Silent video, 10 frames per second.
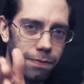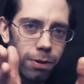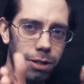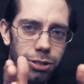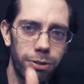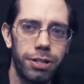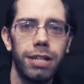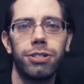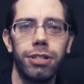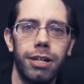to focus your
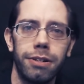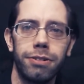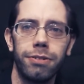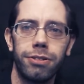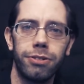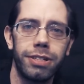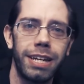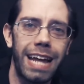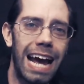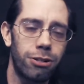attention on, to
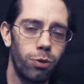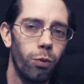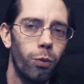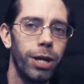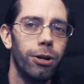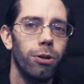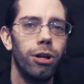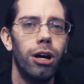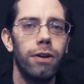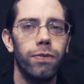get actual
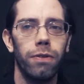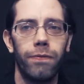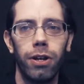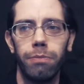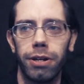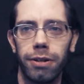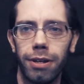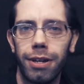real fulfillment.